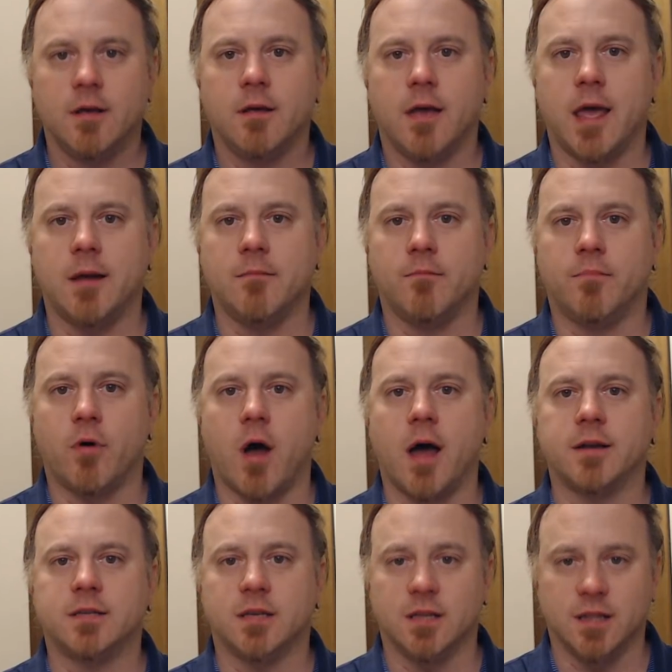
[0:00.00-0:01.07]
and brought
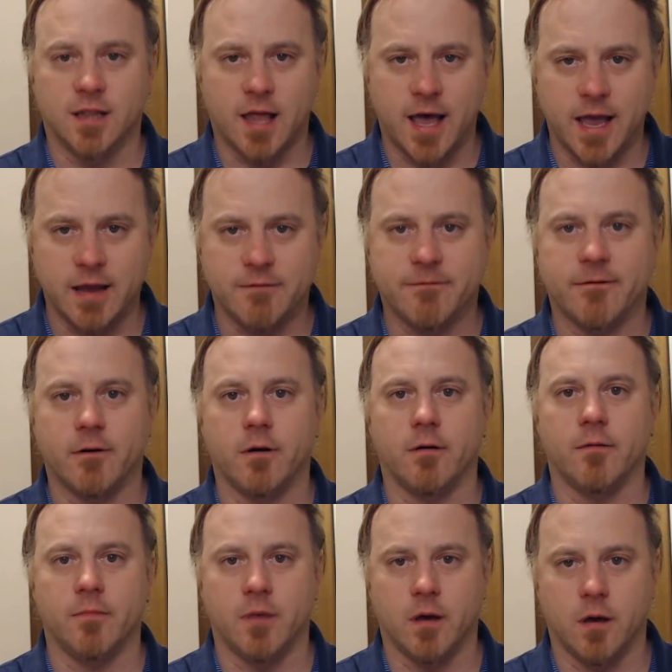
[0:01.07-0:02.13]
to light for
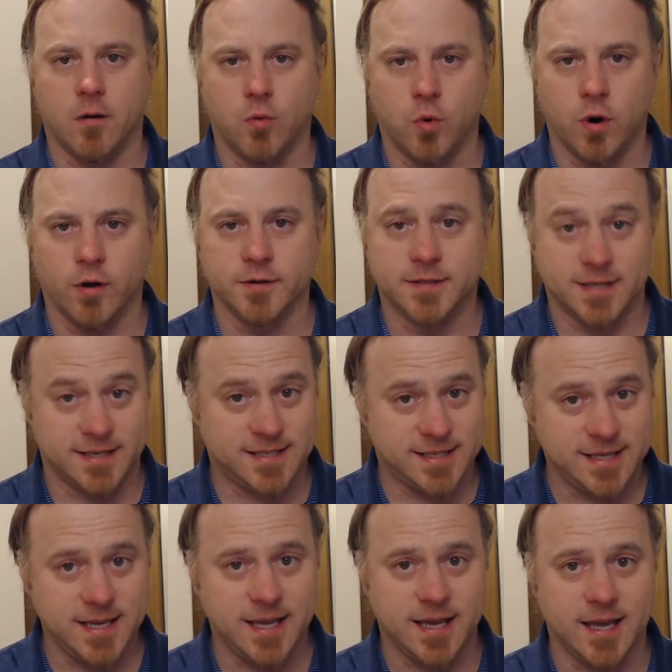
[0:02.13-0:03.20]
the world to
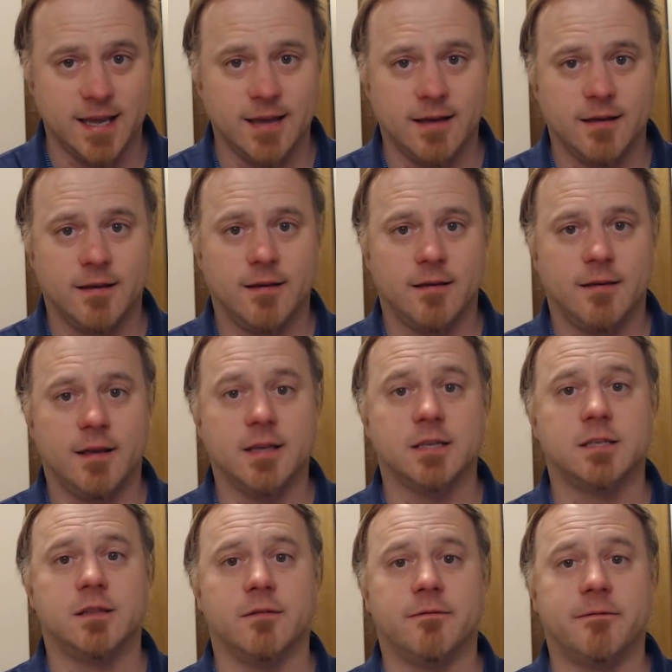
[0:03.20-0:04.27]
see is
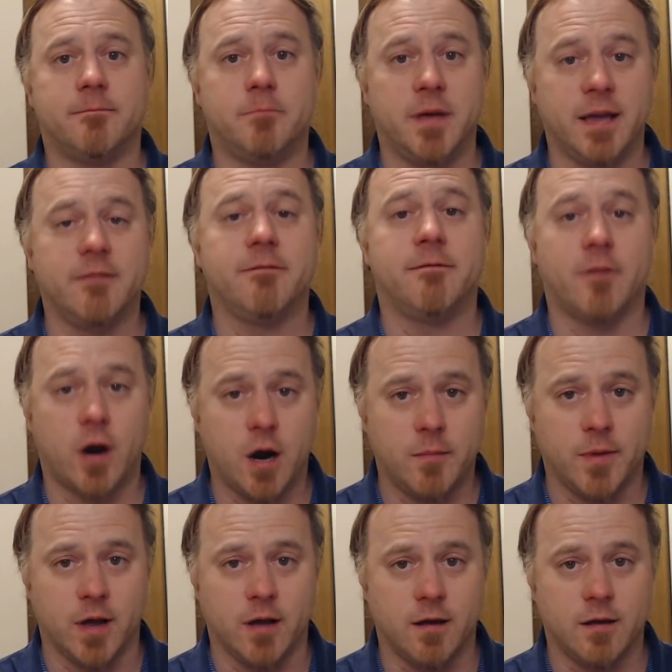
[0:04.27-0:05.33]
the big
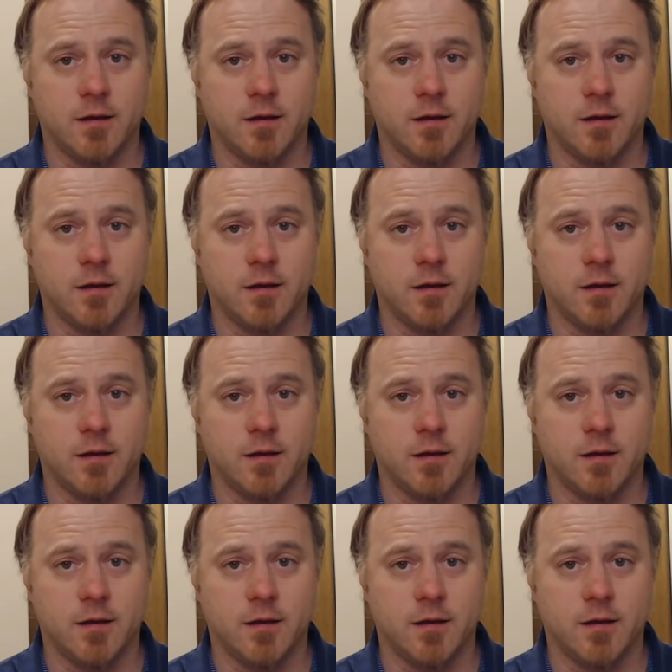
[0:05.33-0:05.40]
pharma